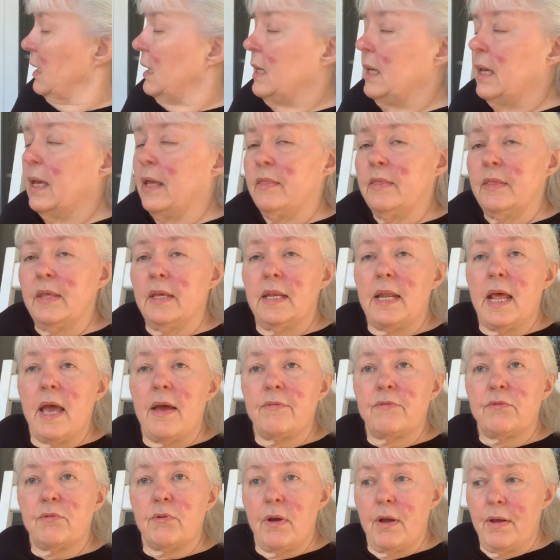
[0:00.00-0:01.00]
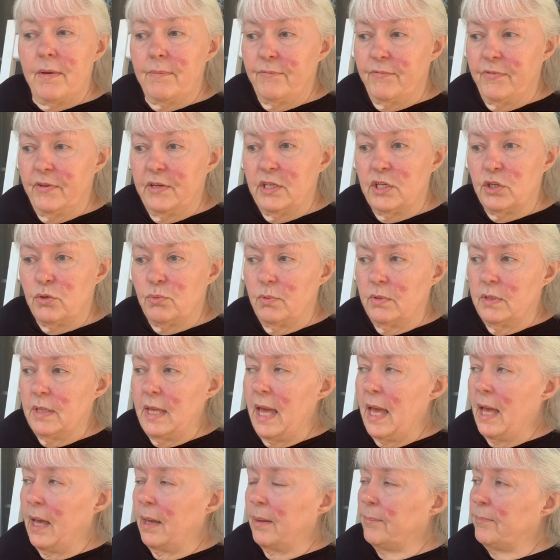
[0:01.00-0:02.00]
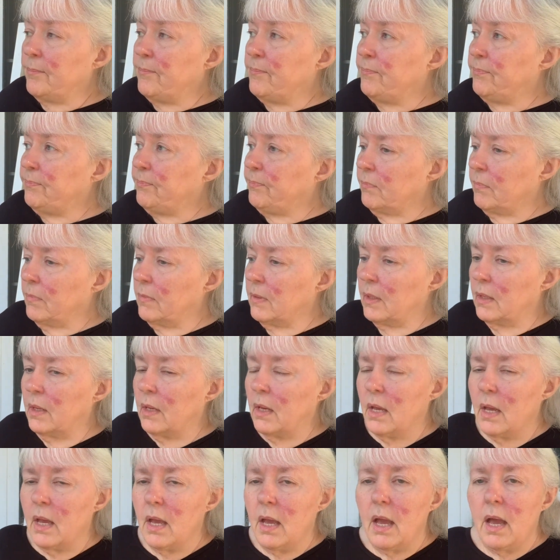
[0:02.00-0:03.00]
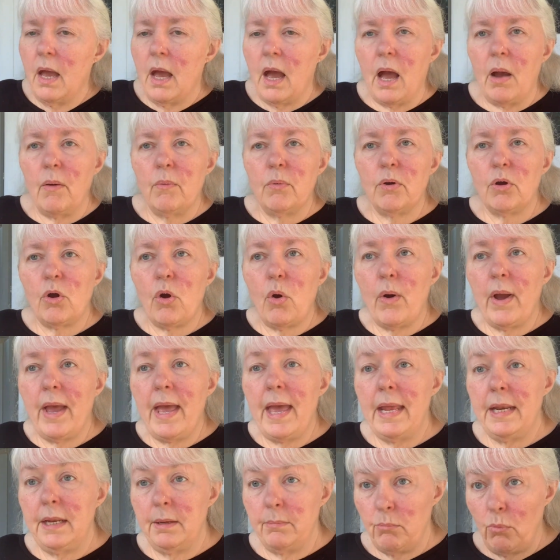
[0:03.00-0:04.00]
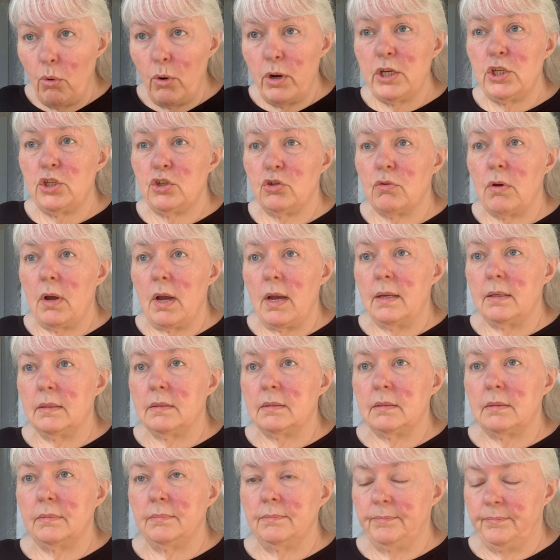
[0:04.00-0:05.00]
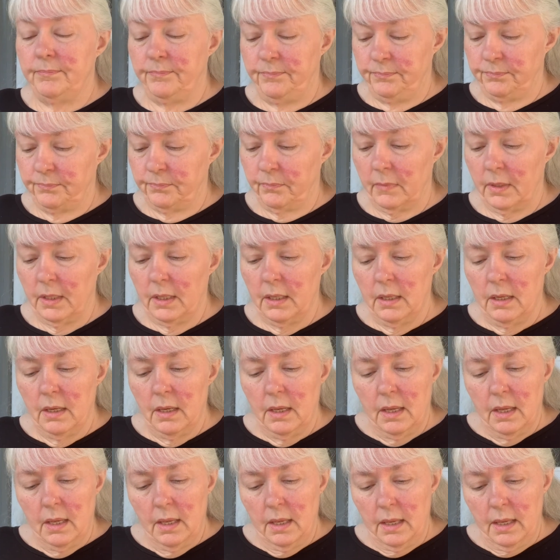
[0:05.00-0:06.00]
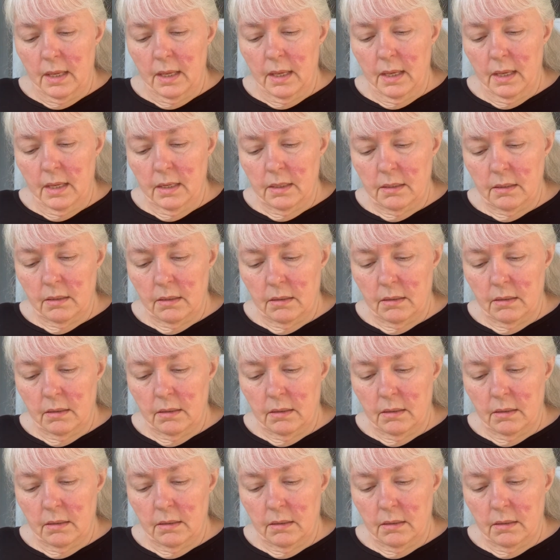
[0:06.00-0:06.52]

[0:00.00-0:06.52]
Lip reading: And then after I'm finished with that, I will go ahead and moisturize. And